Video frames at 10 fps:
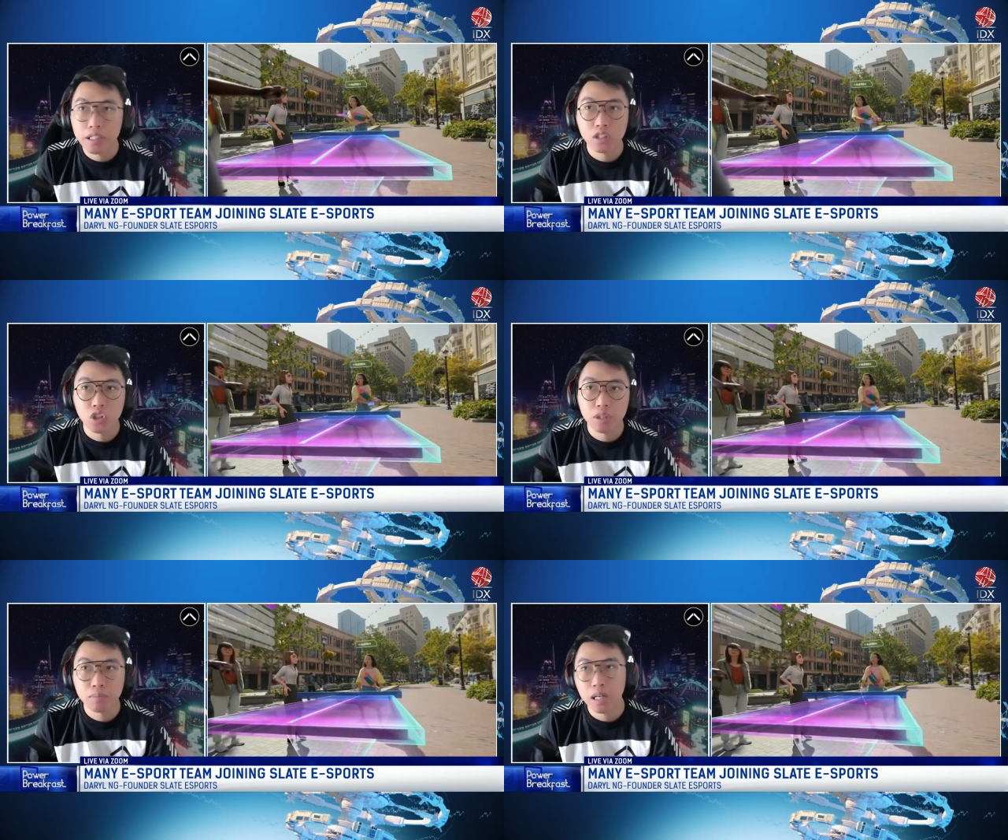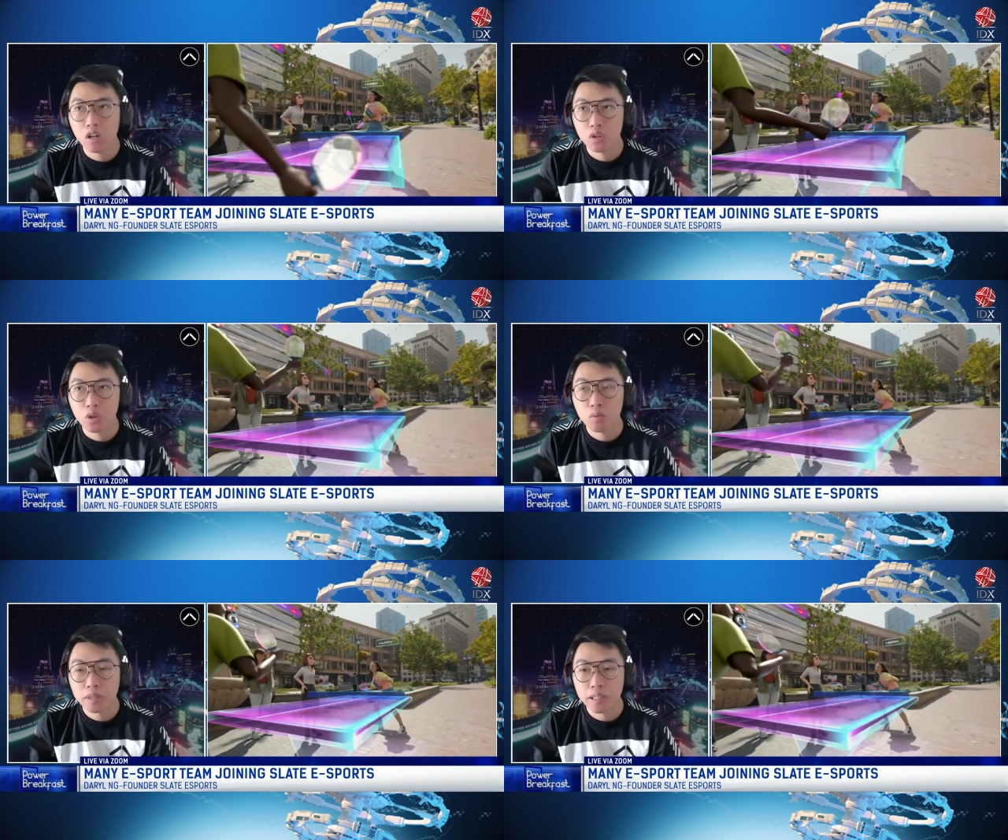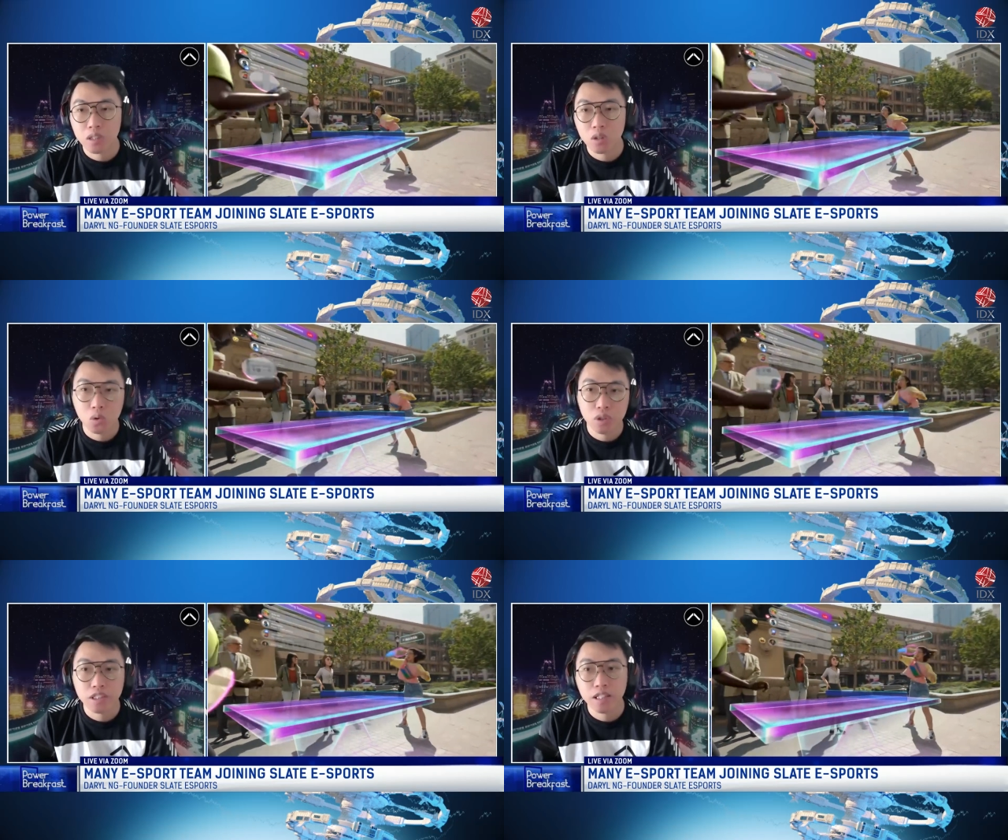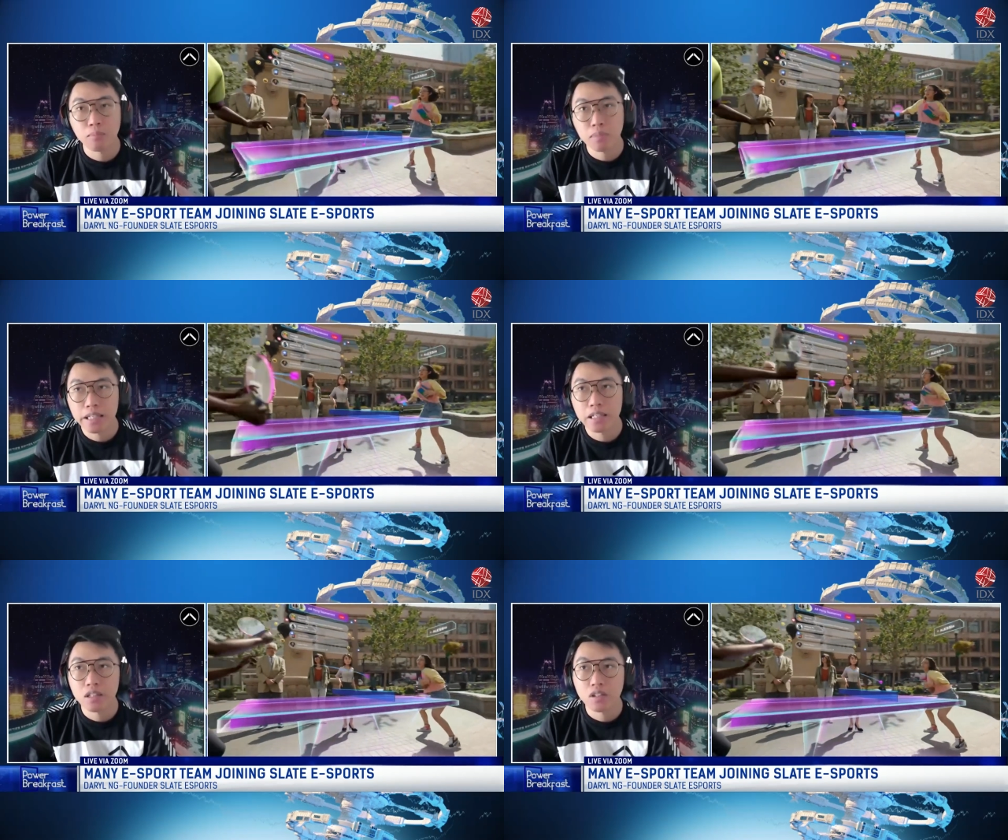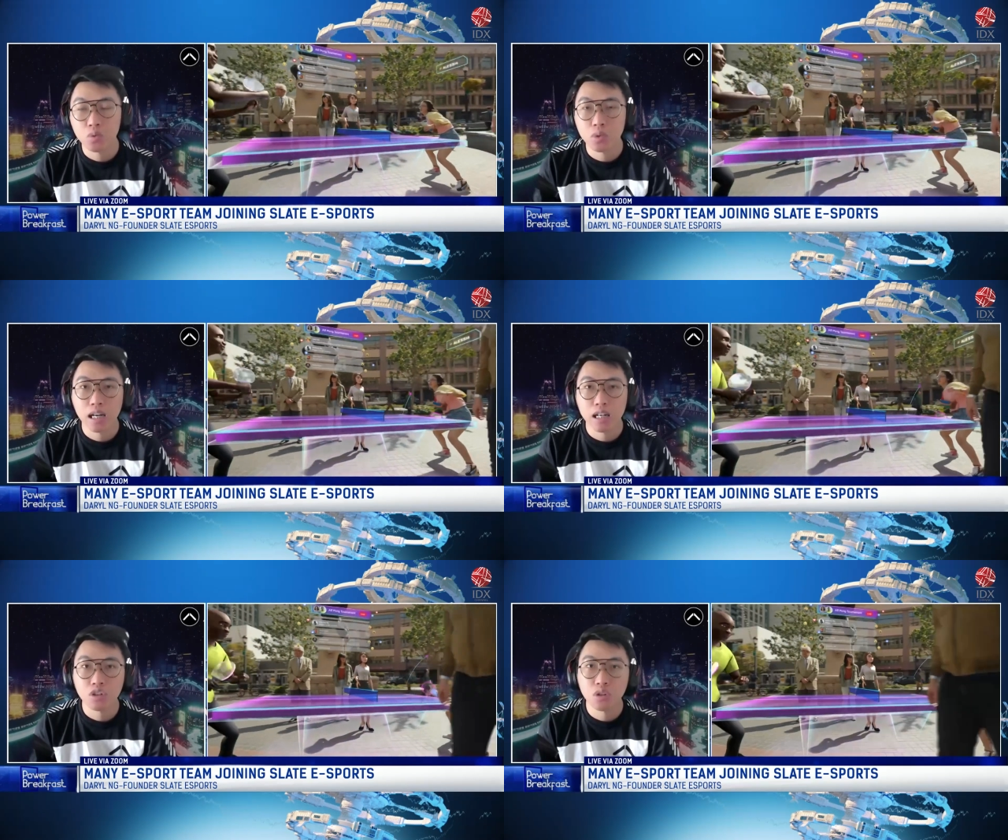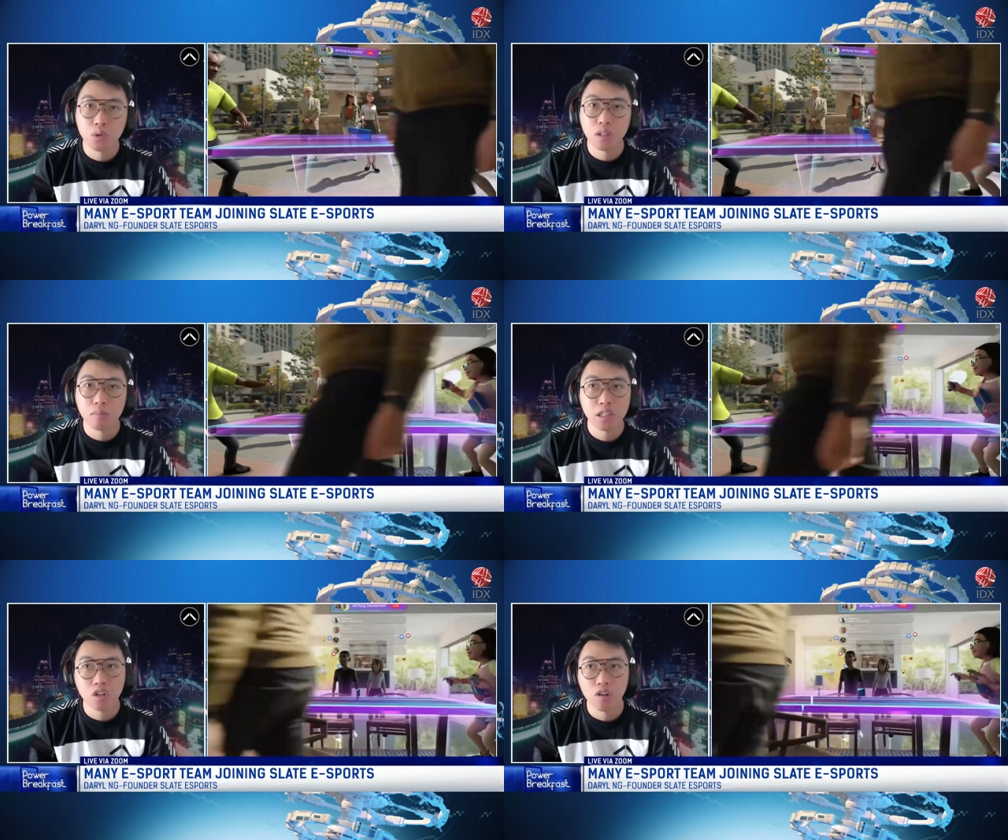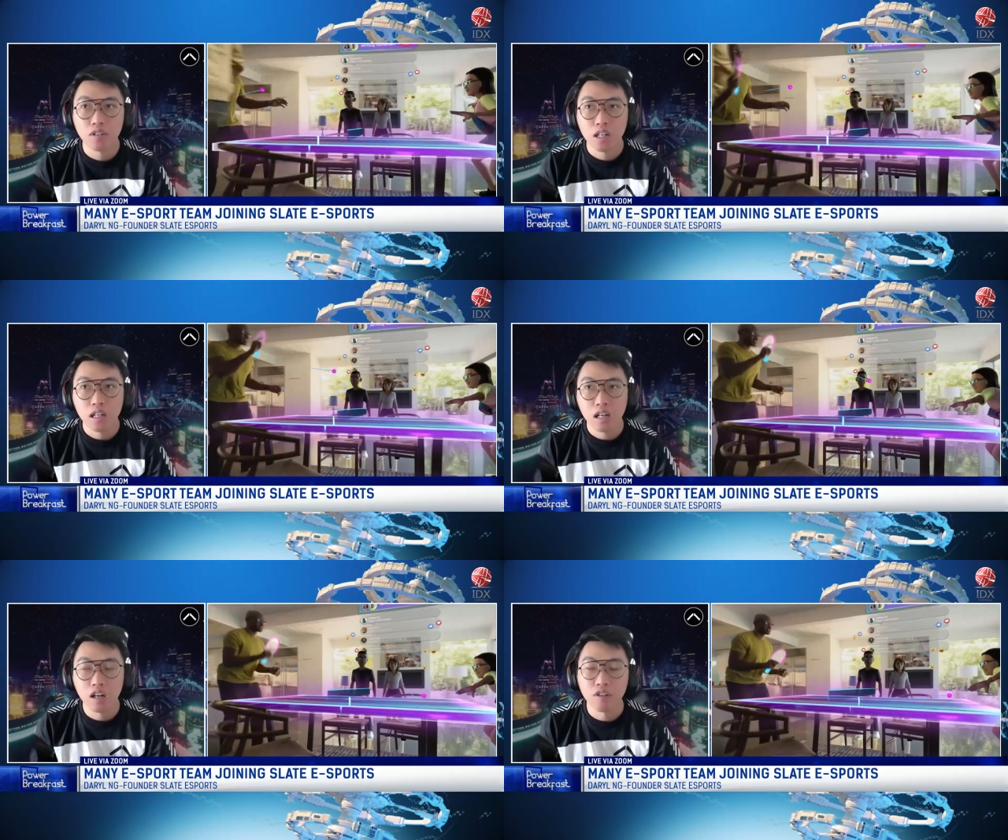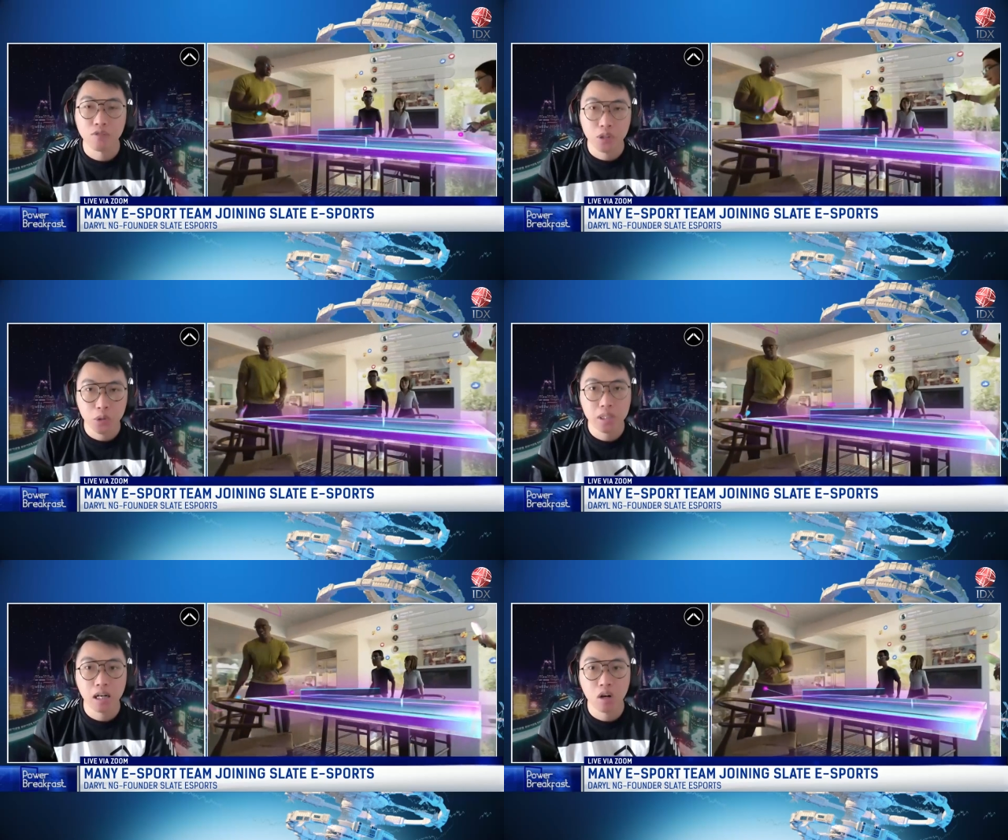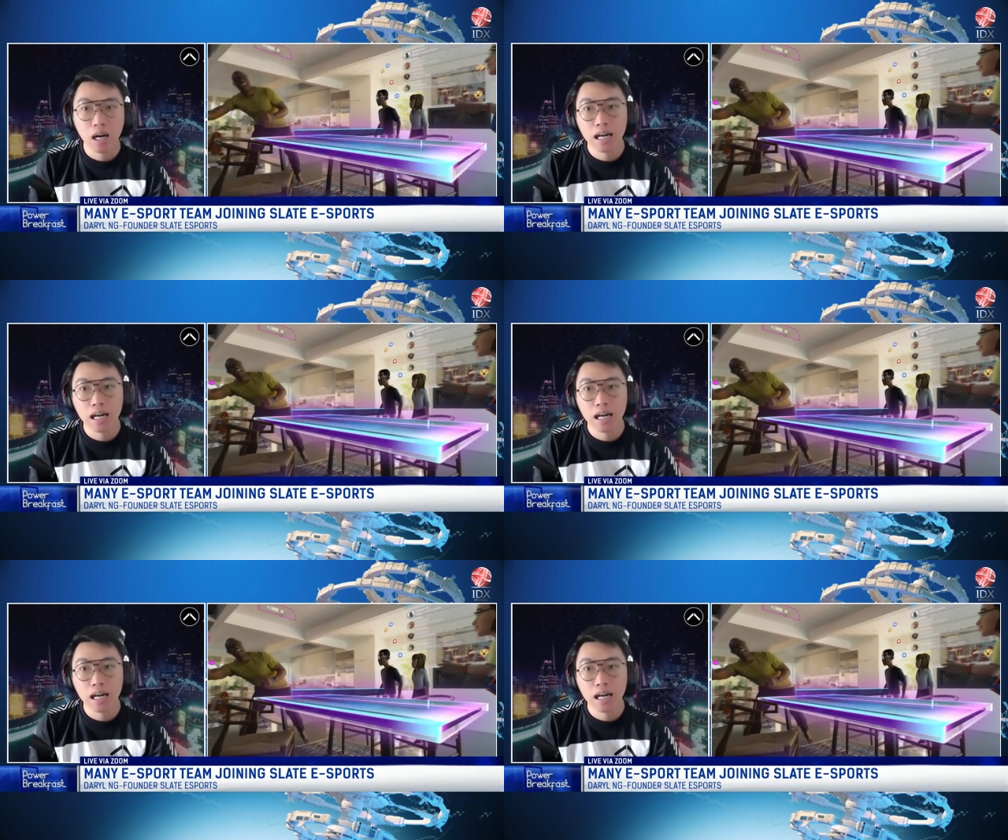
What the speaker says: and JPL, being coaches and players, we are still in the midst of figuring out,